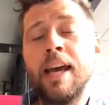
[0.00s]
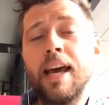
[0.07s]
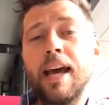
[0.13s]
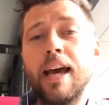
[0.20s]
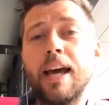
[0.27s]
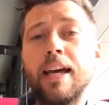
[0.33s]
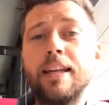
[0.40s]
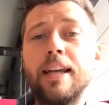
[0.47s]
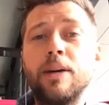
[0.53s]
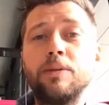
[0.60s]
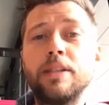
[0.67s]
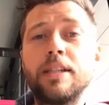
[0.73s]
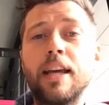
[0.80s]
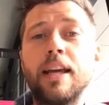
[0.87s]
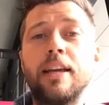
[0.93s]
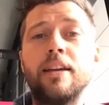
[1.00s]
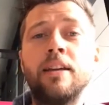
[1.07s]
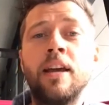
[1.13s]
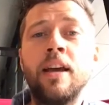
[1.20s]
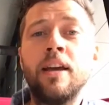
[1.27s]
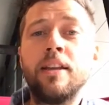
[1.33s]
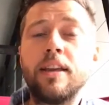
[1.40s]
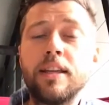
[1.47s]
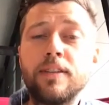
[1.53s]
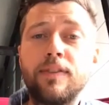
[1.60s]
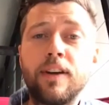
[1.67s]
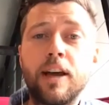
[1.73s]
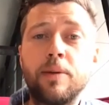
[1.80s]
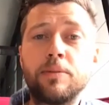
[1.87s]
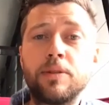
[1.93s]
And now we're saying these
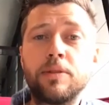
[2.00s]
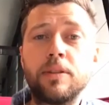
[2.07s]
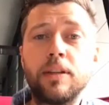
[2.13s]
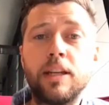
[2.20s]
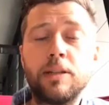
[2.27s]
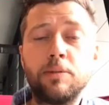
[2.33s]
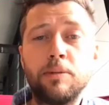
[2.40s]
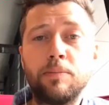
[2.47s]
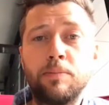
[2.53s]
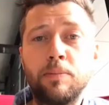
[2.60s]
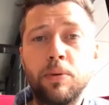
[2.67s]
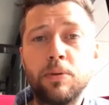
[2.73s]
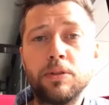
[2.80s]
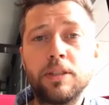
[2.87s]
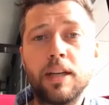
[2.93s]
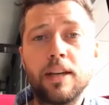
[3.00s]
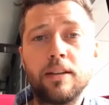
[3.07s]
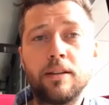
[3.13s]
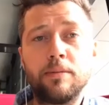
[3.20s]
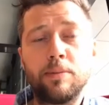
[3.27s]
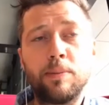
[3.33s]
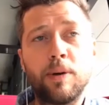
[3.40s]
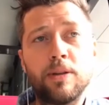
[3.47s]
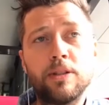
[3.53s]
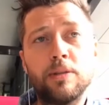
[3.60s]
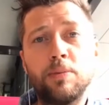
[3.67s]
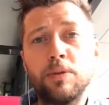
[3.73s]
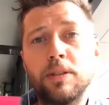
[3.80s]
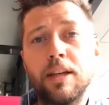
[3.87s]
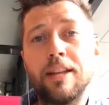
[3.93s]
farms need to be pulled together and proposals
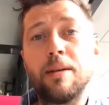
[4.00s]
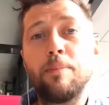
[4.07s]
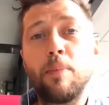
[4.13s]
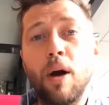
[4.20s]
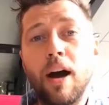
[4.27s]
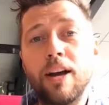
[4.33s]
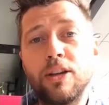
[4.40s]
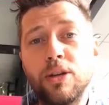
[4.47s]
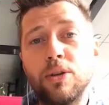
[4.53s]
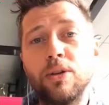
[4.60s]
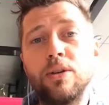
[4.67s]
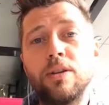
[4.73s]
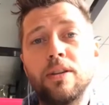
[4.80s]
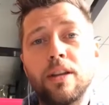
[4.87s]
pulled together by you.